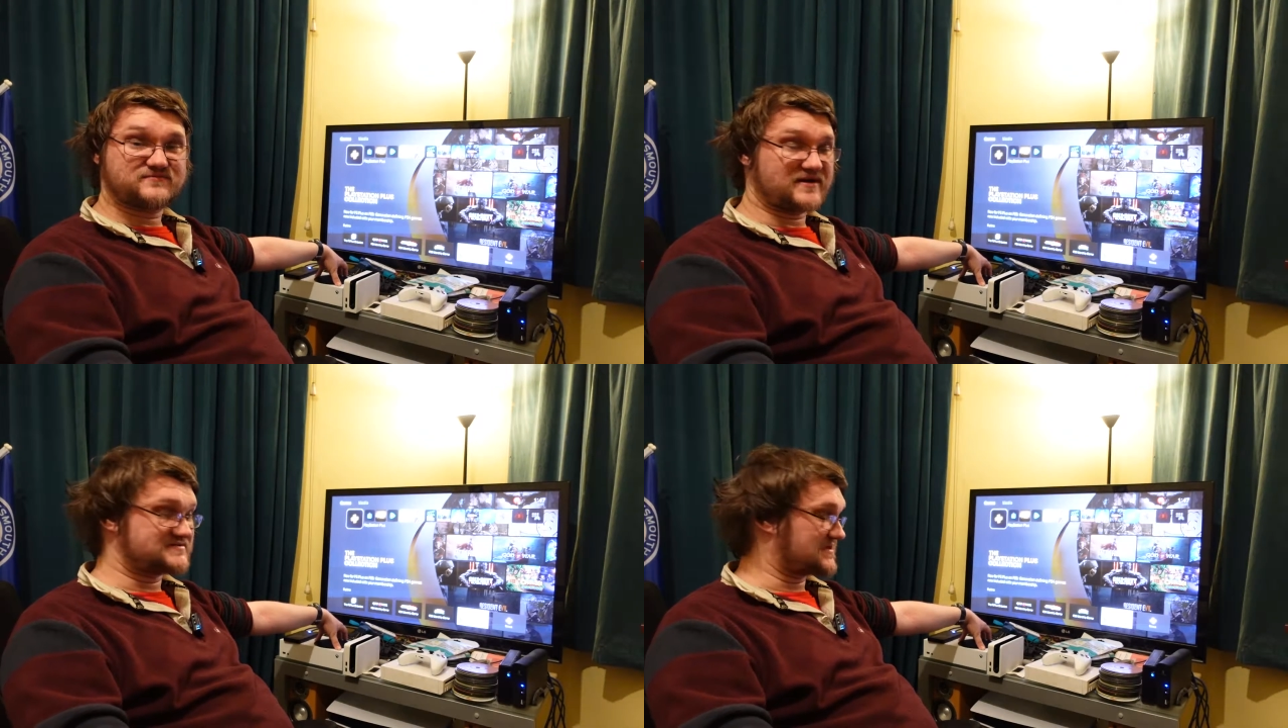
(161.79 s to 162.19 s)

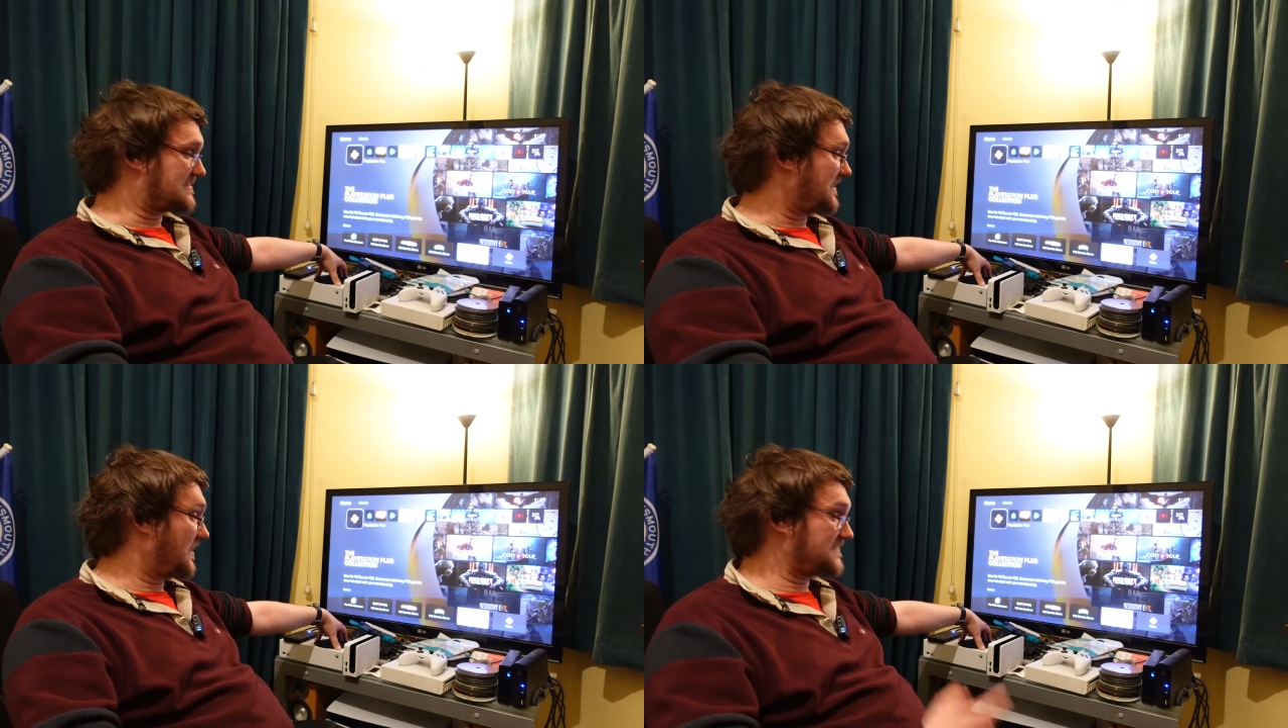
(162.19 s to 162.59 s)

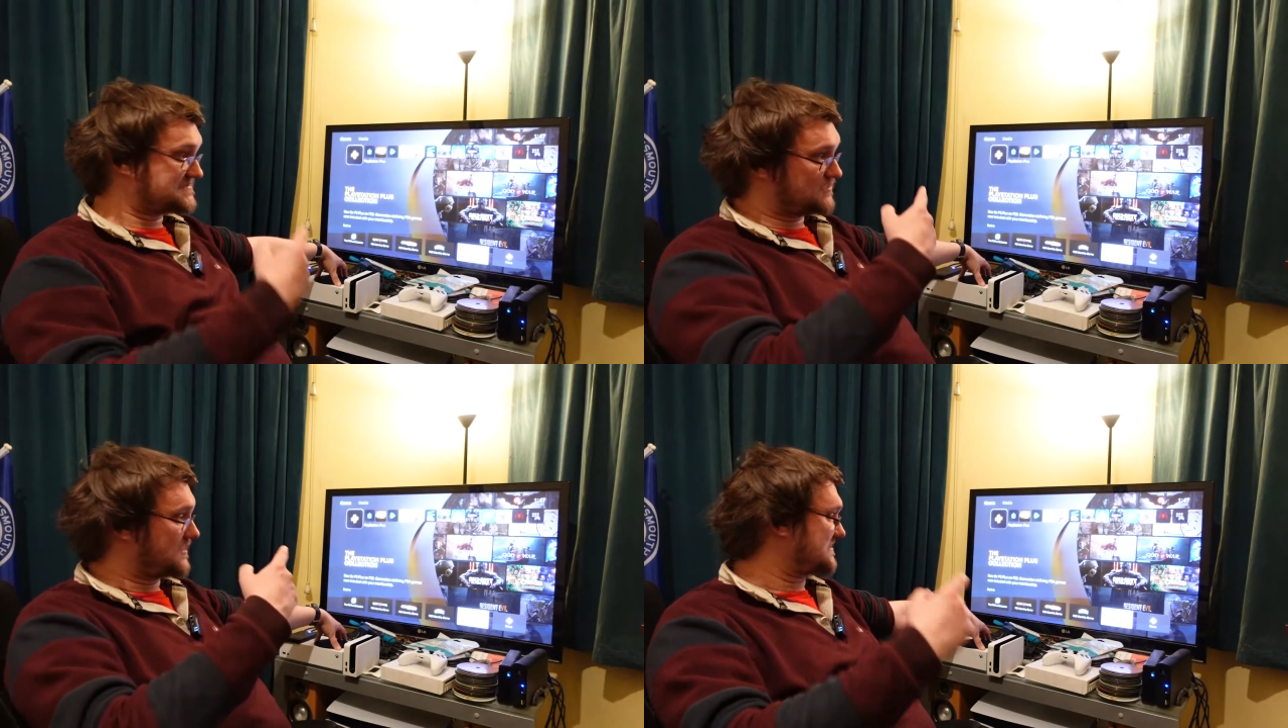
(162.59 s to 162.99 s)
Basically, I
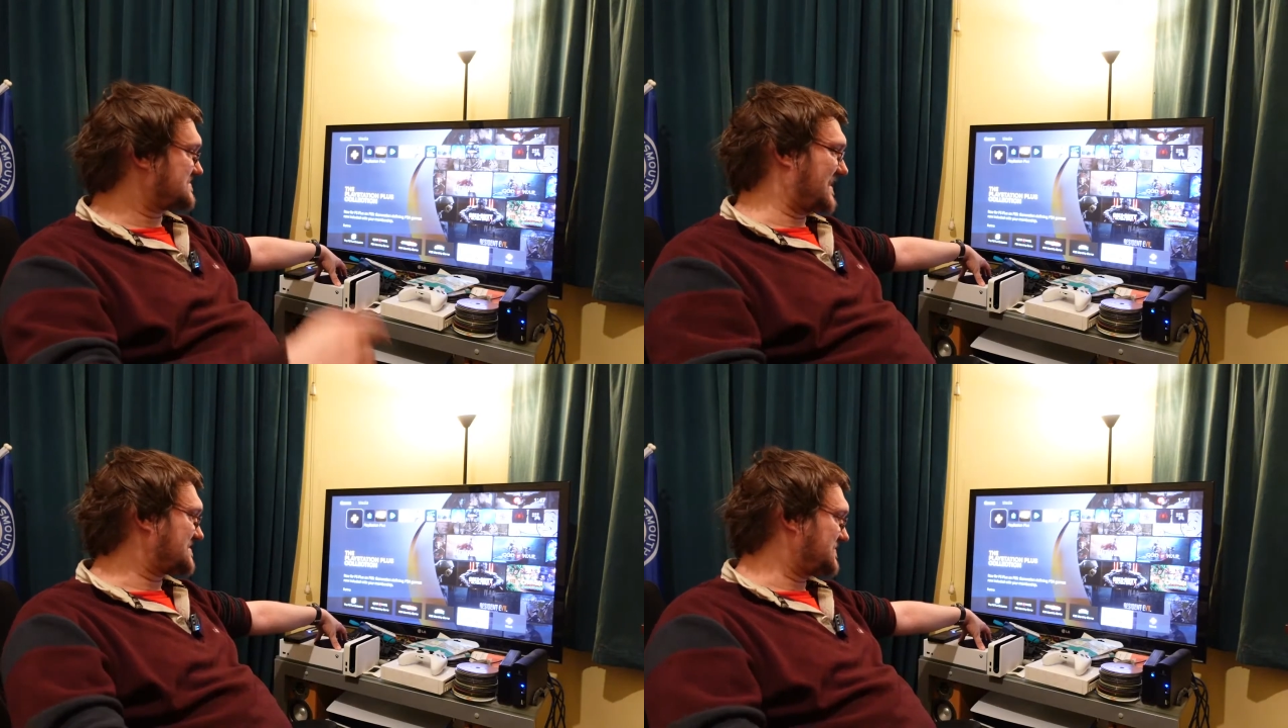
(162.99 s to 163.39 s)
still got a
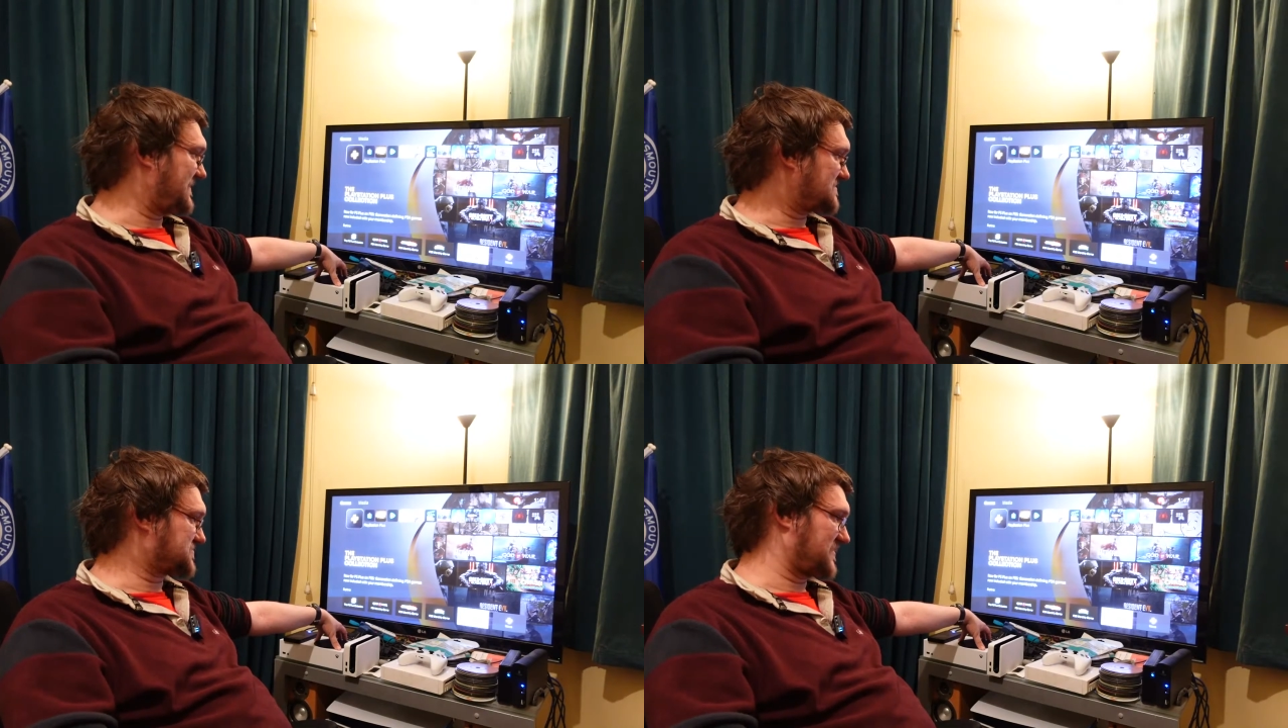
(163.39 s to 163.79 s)

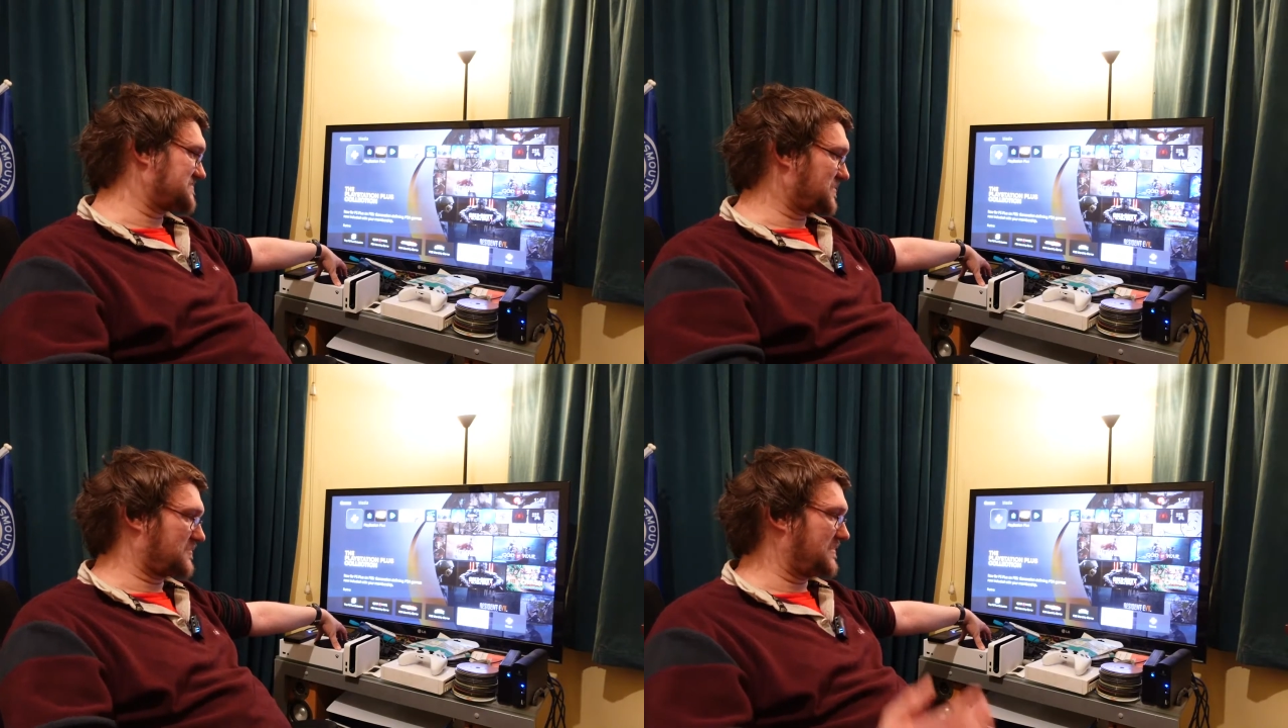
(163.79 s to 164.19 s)
1080p screen,
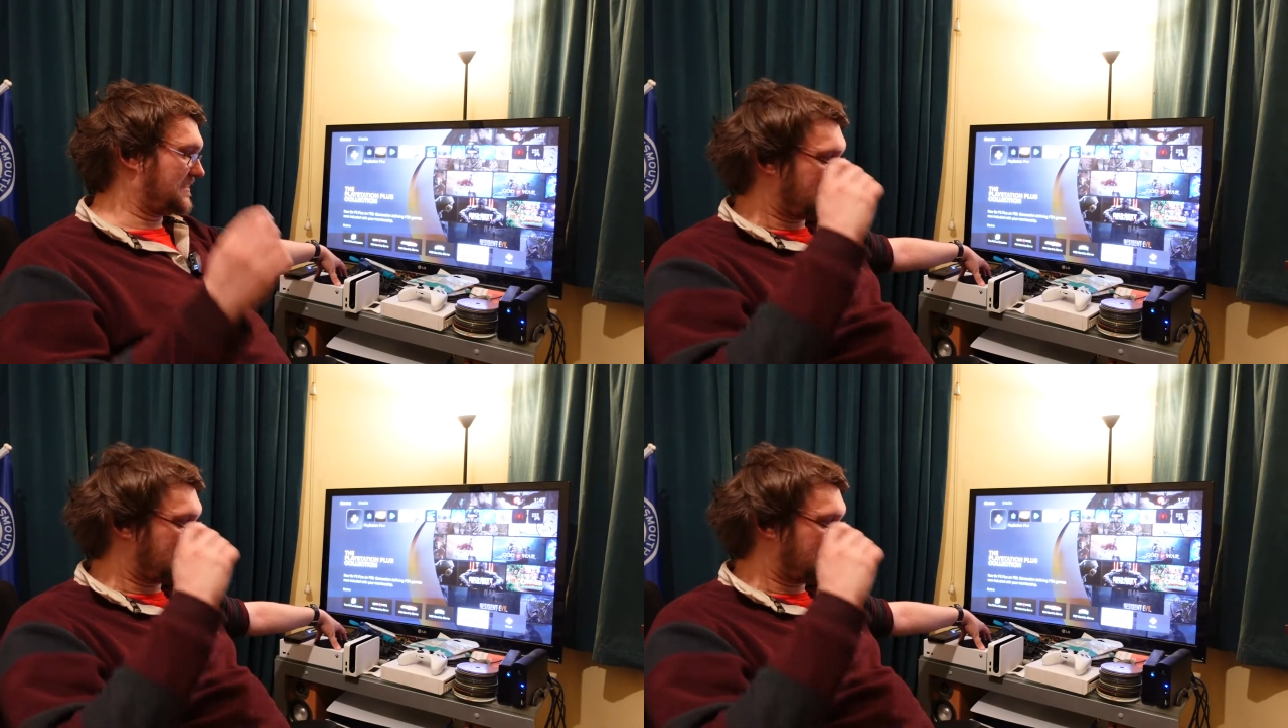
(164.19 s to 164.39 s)
so I don't need an